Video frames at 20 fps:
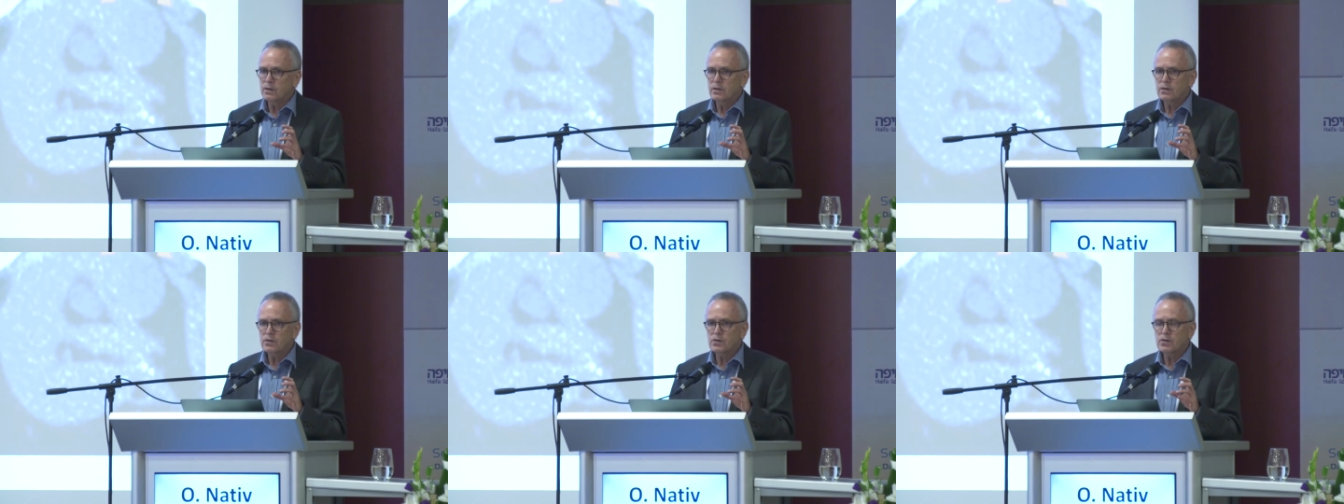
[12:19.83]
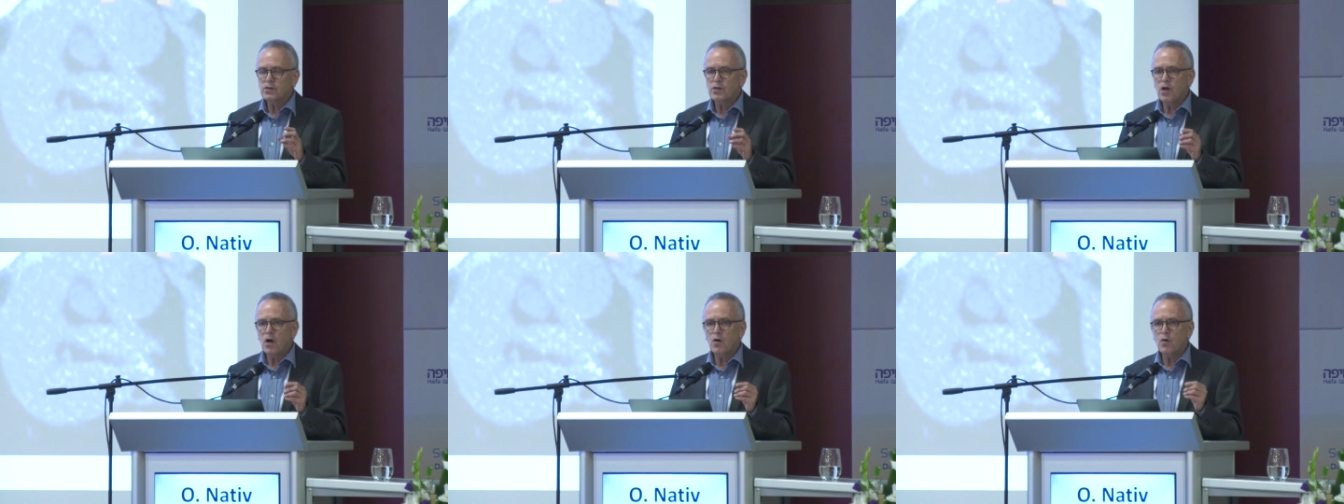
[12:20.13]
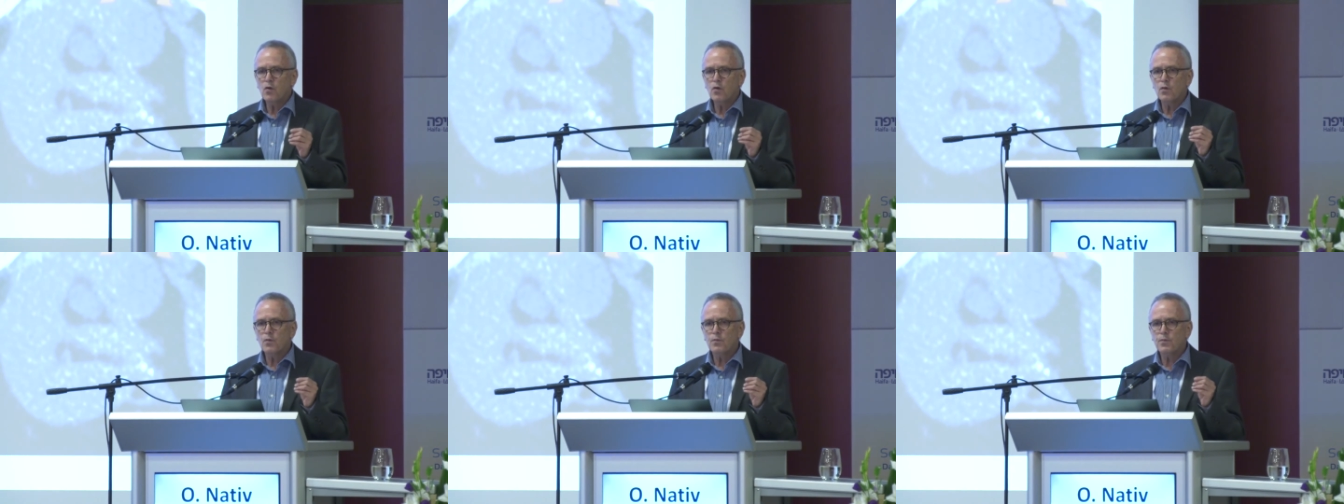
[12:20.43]

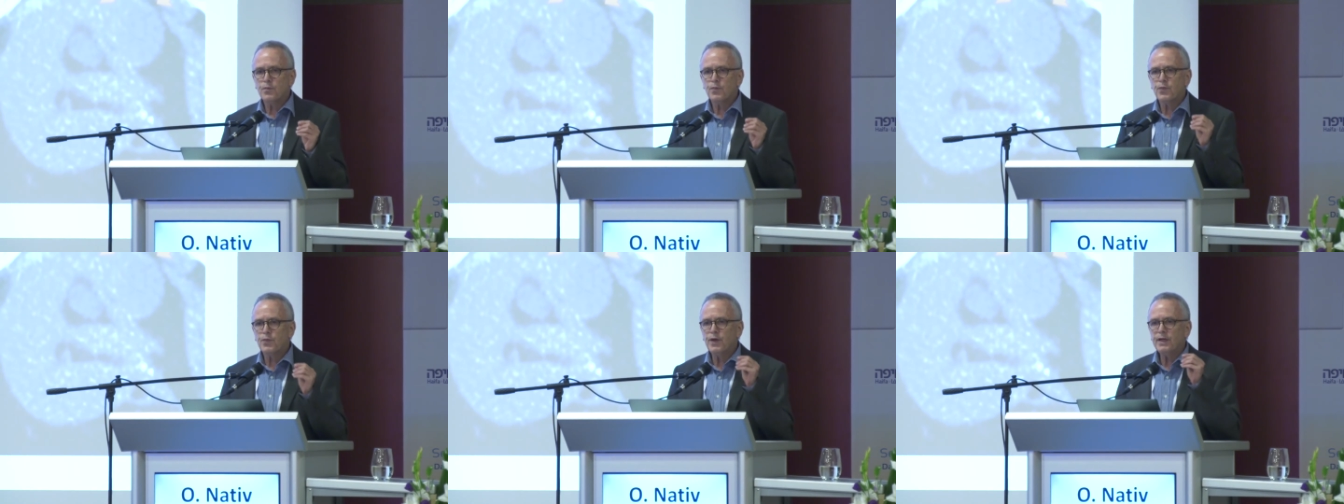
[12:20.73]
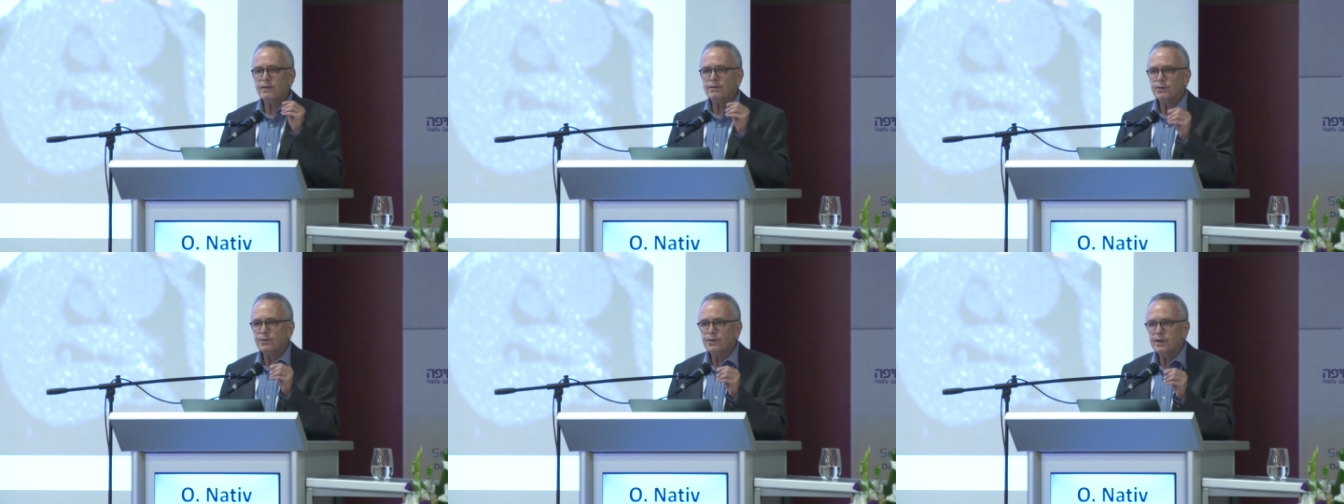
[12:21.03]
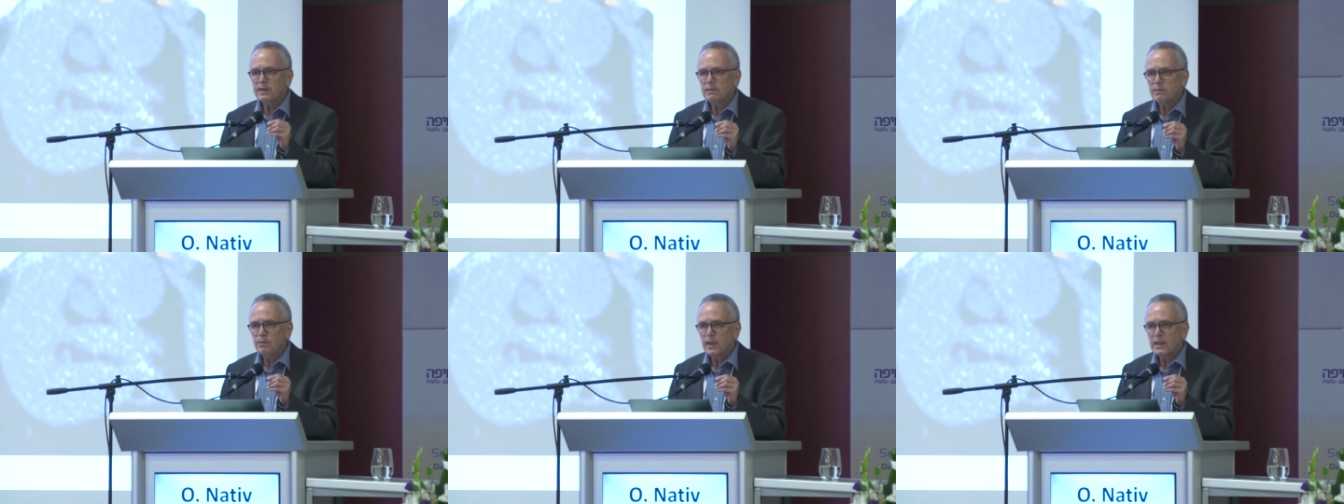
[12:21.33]
So
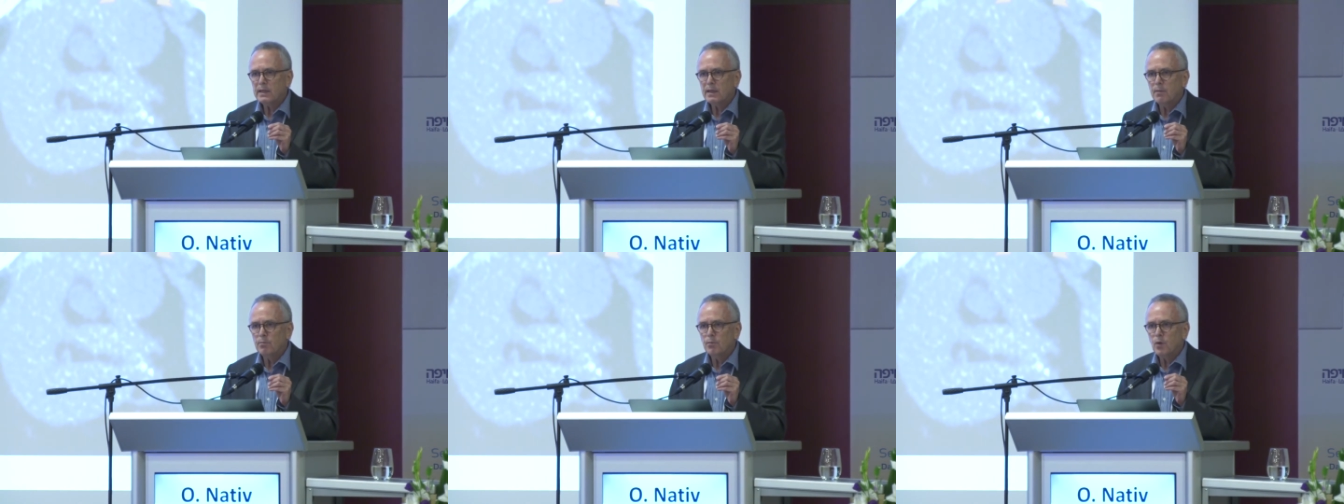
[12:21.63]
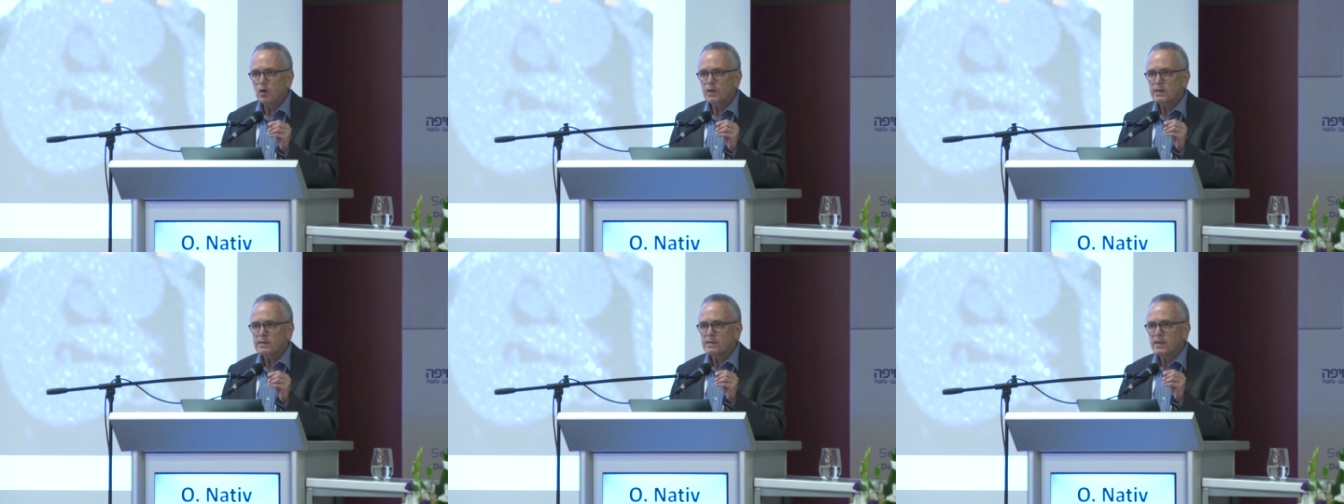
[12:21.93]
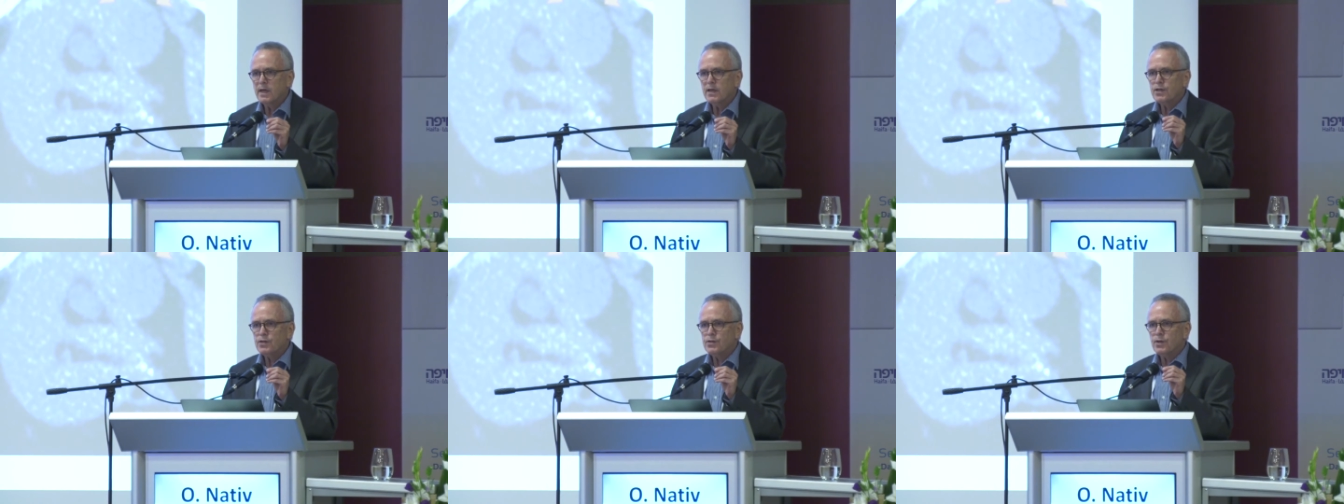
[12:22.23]
pre-treatment
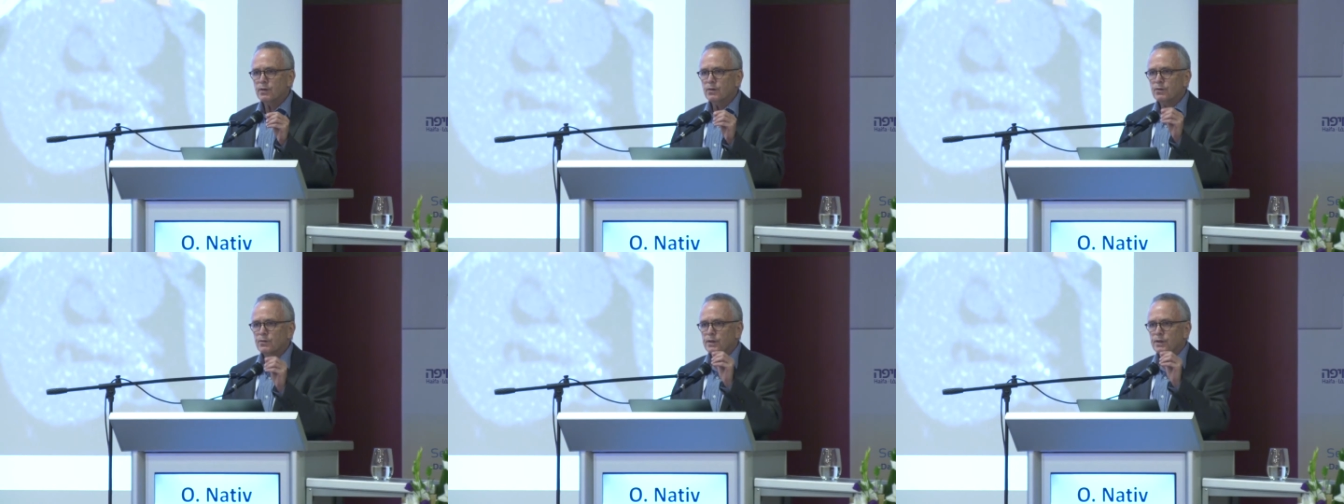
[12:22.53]
embolization